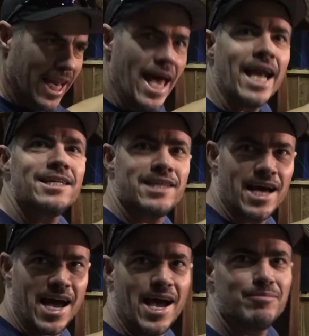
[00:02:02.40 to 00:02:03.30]
Little at a
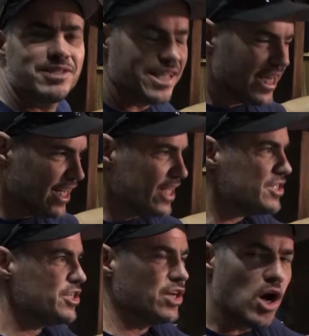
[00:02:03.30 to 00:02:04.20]
time, steady
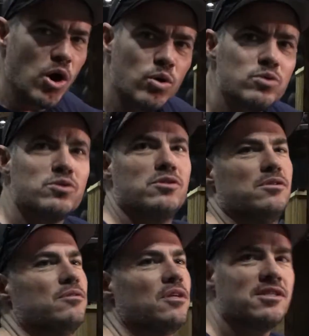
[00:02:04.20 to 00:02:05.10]
as she goes.
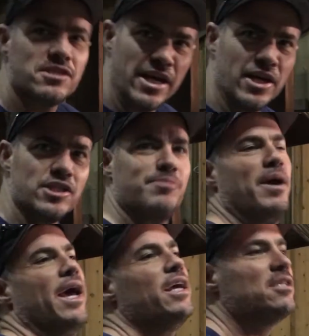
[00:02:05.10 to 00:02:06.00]
Snail's
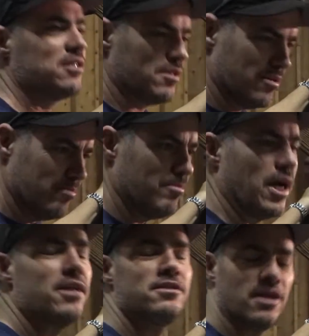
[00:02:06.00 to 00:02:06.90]
pace,
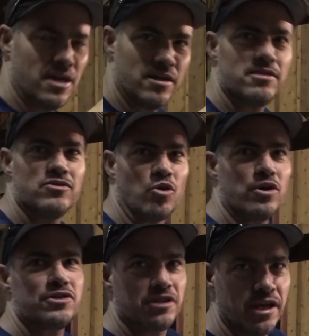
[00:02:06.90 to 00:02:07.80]
but uh,
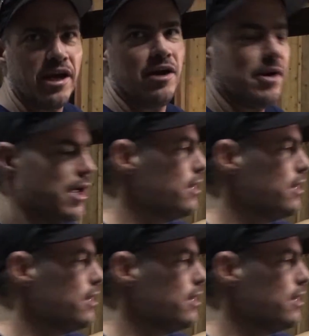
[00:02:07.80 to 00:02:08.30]
tortoise in the hare,